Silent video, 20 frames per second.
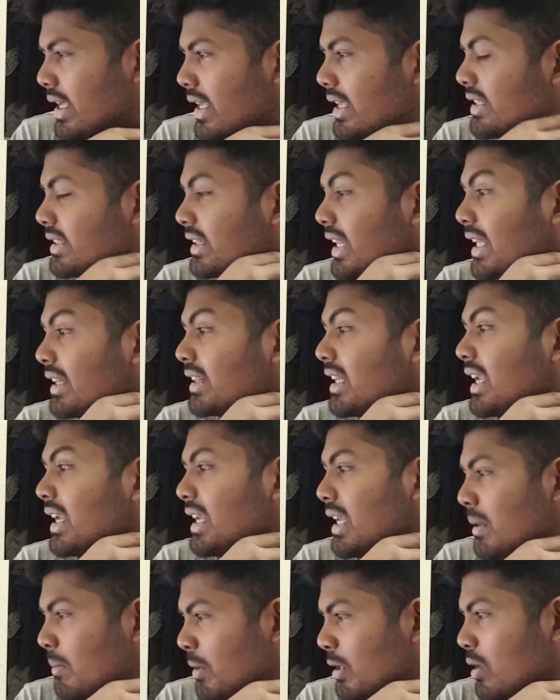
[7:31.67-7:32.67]
Is that the
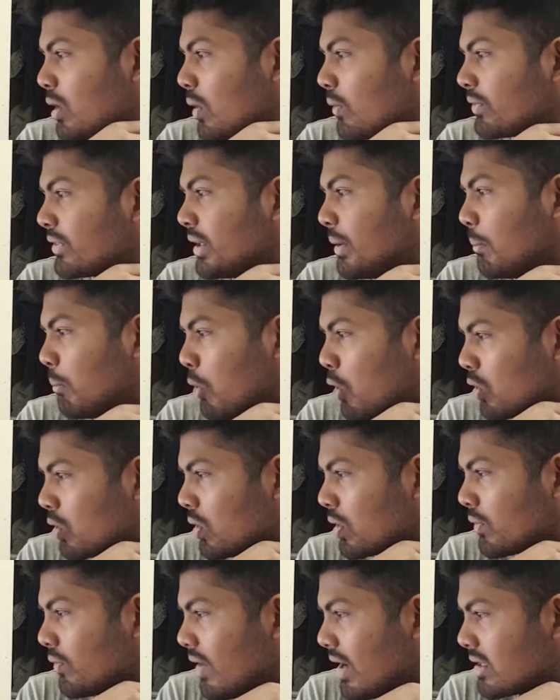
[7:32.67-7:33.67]
limit of the
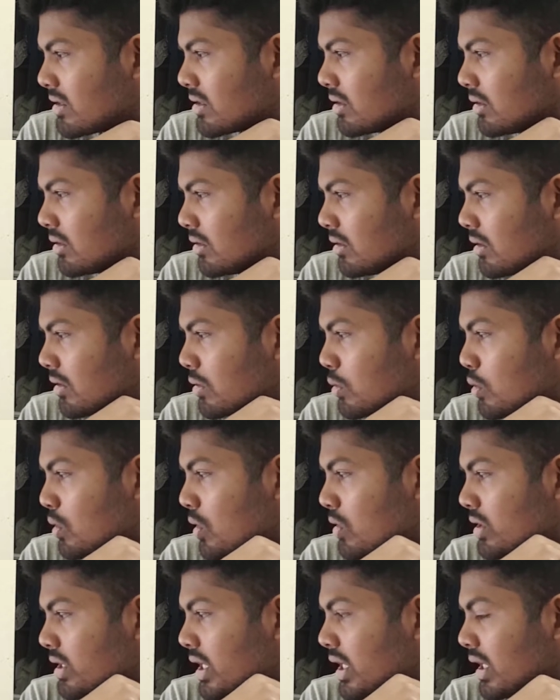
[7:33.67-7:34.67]
borrowed vessel,
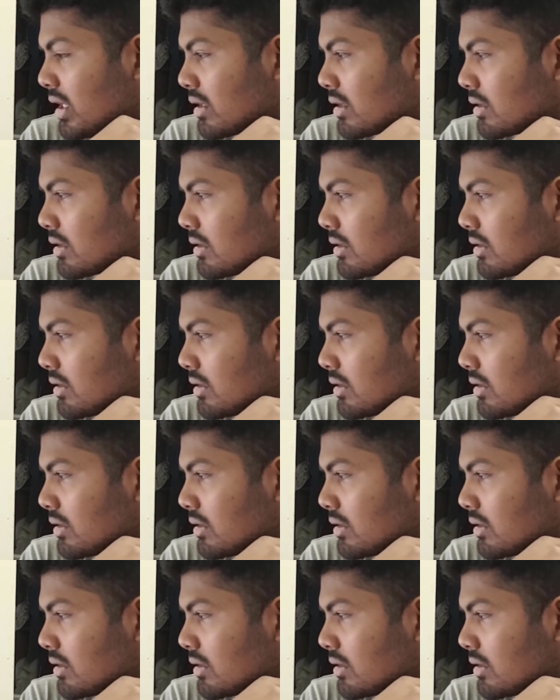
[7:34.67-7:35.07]
Rudo Seal?